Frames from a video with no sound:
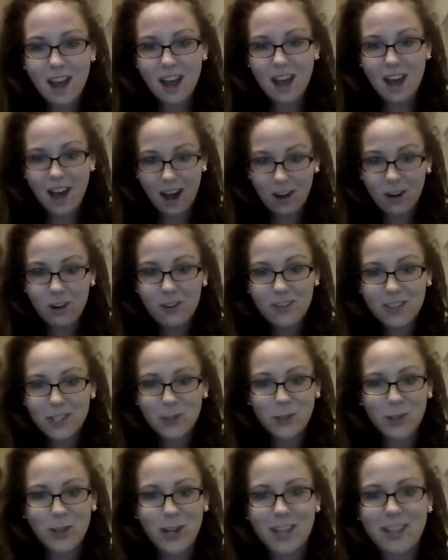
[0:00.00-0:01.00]
don't know if I
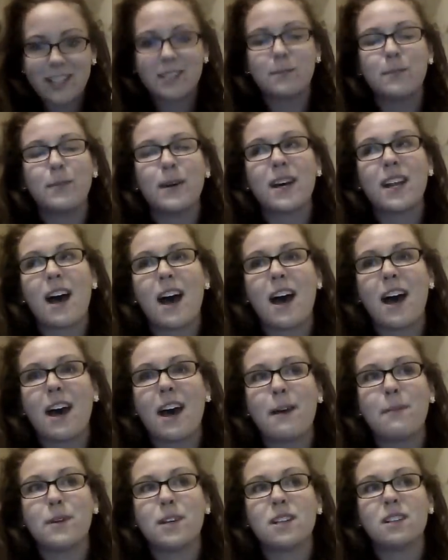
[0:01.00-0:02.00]
told you guys this, but
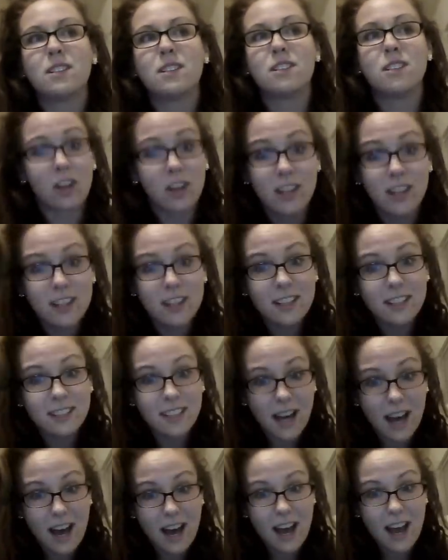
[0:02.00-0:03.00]
I'm talking to this
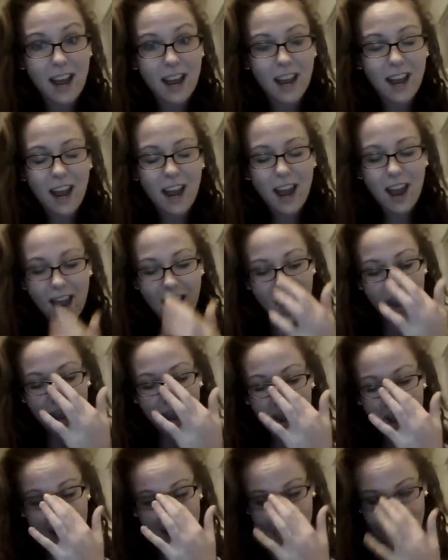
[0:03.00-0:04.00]
guy
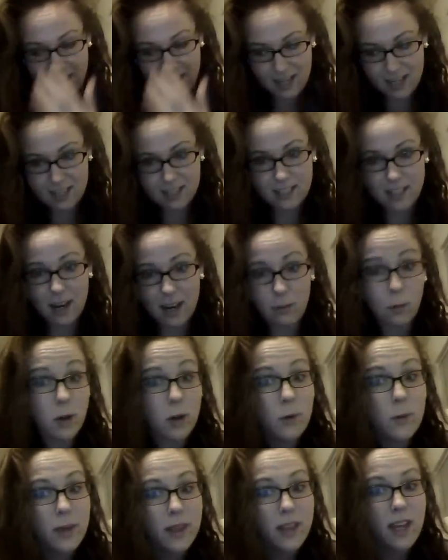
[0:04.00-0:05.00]
and I
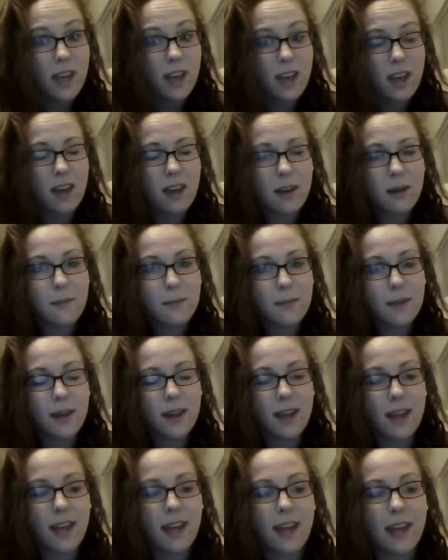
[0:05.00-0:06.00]
work with him,
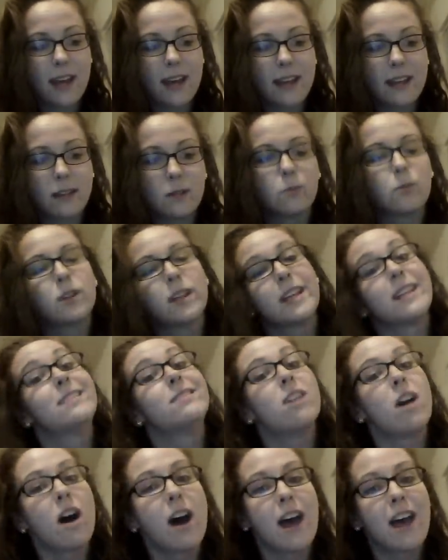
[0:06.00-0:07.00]
and well, like,
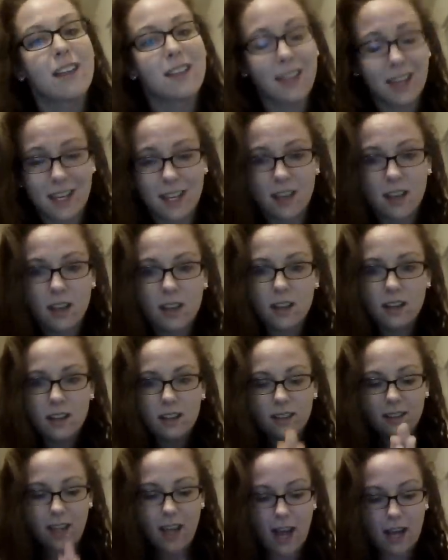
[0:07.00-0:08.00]
not at like
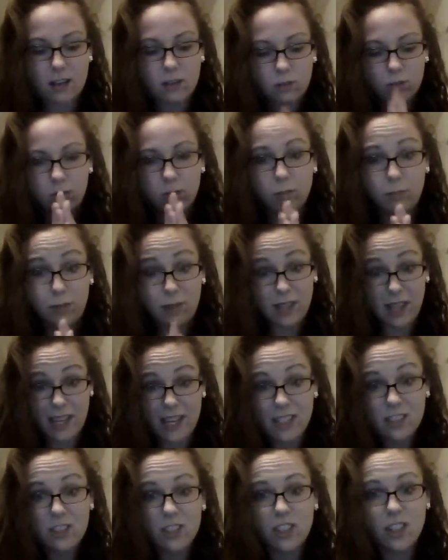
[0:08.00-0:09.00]
the actual
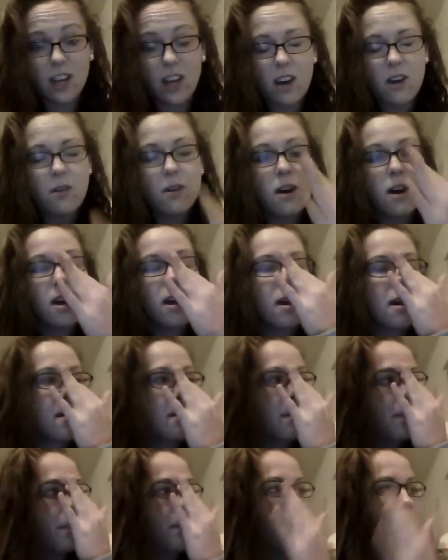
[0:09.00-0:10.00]
place, you know,
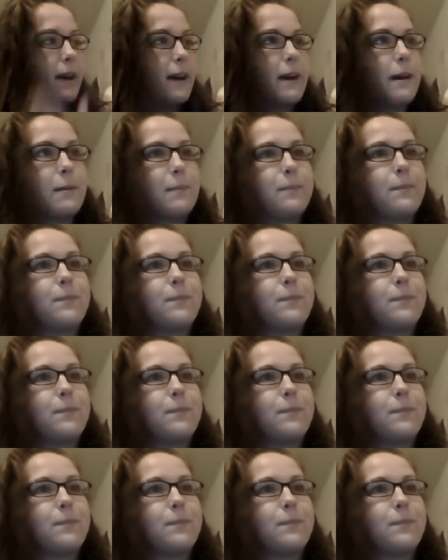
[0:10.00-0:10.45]
but